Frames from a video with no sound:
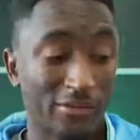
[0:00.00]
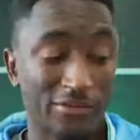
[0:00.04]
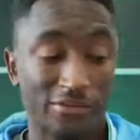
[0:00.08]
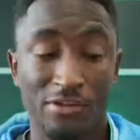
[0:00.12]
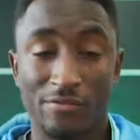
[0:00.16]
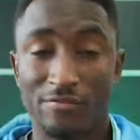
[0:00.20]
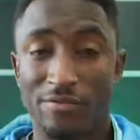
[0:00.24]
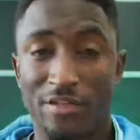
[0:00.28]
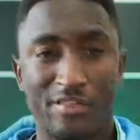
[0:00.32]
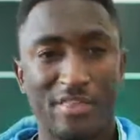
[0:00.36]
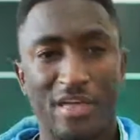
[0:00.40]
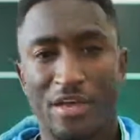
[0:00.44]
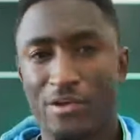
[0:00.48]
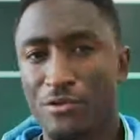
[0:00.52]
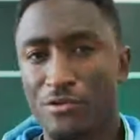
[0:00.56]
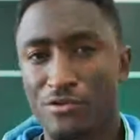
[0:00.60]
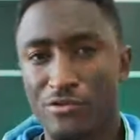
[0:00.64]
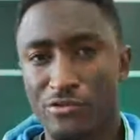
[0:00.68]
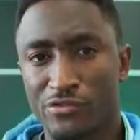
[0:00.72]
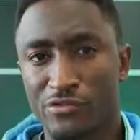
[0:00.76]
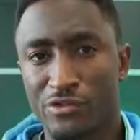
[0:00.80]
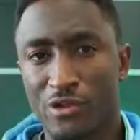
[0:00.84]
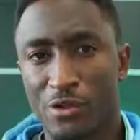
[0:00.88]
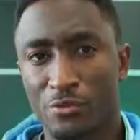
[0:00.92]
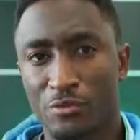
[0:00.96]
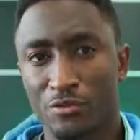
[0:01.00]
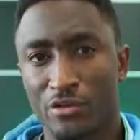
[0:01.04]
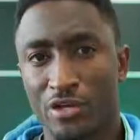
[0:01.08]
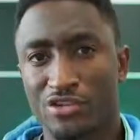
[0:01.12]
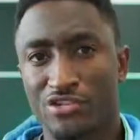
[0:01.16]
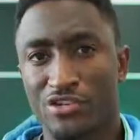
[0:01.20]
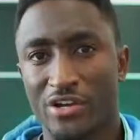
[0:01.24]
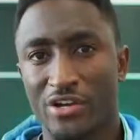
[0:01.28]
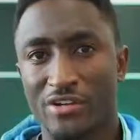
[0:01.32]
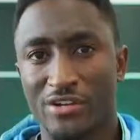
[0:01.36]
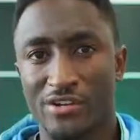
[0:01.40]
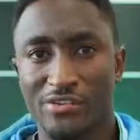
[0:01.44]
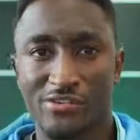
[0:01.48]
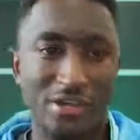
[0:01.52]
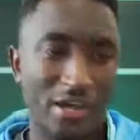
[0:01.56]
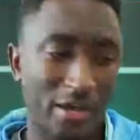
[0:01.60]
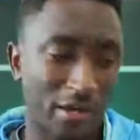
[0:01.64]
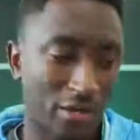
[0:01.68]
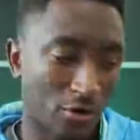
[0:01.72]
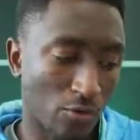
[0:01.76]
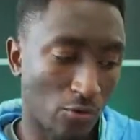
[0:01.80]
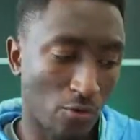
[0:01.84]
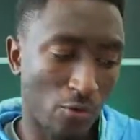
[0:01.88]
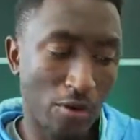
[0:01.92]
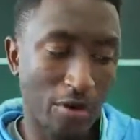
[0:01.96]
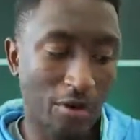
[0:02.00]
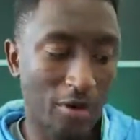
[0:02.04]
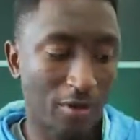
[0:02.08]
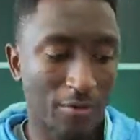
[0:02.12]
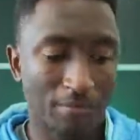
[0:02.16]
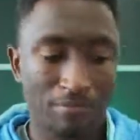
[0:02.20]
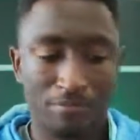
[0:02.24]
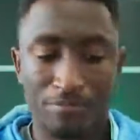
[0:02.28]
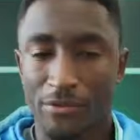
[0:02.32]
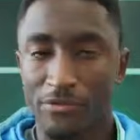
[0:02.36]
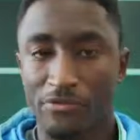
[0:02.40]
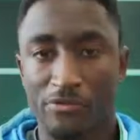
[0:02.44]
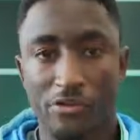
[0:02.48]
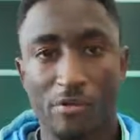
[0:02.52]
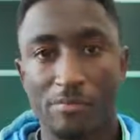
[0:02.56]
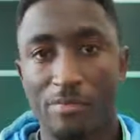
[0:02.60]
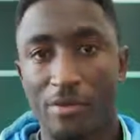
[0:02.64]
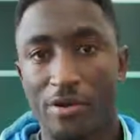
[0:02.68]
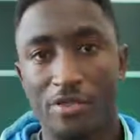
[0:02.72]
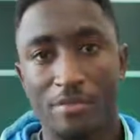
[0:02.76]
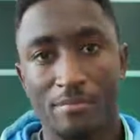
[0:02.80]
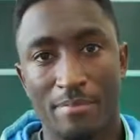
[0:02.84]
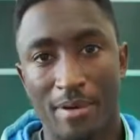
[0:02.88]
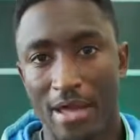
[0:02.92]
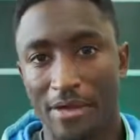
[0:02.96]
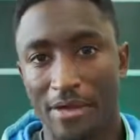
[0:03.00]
stuff like that. You just know Touch ID is not going to work, so you put in the